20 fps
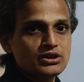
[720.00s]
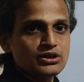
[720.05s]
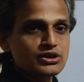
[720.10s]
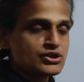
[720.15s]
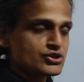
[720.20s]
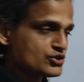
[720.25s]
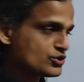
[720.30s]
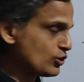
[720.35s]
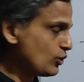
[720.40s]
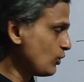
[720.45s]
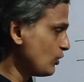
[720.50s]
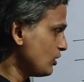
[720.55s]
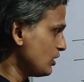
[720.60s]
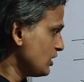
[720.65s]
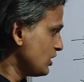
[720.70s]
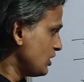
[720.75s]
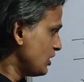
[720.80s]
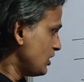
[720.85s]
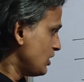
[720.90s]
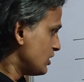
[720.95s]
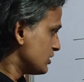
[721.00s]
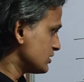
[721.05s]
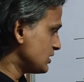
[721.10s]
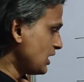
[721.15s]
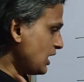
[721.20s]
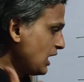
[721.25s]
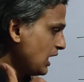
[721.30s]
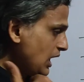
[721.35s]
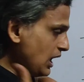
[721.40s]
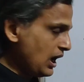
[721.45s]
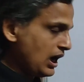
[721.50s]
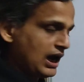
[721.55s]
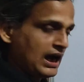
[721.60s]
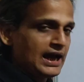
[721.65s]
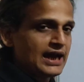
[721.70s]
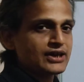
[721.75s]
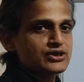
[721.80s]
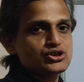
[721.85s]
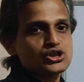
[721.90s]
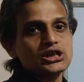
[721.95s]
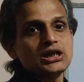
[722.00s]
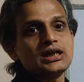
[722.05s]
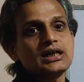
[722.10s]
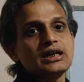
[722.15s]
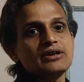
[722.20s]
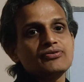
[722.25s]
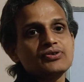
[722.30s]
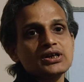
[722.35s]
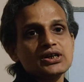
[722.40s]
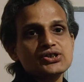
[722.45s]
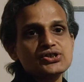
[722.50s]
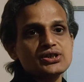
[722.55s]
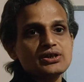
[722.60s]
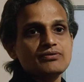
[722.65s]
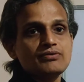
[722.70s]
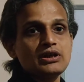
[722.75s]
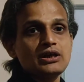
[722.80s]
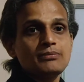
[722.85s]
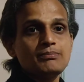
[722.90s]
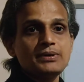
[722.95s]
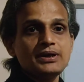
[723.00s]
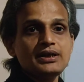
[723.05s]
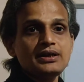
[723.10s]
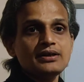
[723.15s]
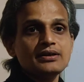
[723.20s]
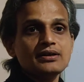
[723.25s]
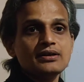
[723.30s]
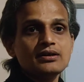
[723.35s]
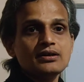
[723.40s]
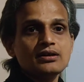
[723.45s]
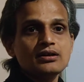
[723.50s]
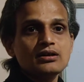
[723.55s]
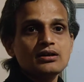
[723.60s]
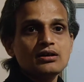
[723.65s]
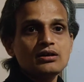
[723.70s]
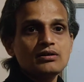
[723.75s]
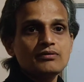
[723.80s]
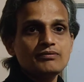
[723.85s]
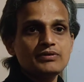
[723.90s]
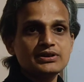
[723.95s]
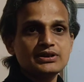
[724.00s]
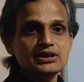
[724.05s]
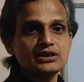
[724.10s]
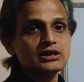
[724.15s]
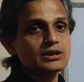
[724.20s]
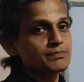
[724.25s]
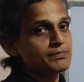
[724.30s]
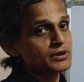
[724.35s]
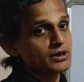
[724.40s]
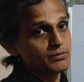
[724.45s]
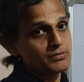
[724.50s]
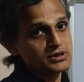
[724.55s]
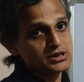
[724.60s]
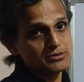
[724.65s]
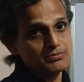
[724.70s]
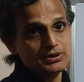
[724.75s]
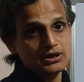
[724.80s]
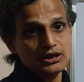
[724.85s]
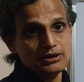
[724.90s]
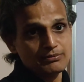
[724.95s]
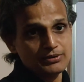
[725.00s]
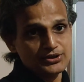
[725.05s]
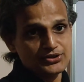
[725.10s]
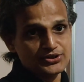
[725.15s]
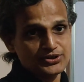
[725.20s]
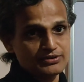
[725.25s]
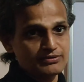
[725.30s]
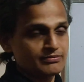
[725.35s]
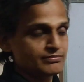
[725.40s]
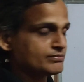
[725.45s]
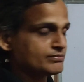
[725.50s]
So, the actual deflection will be within the permissible limit.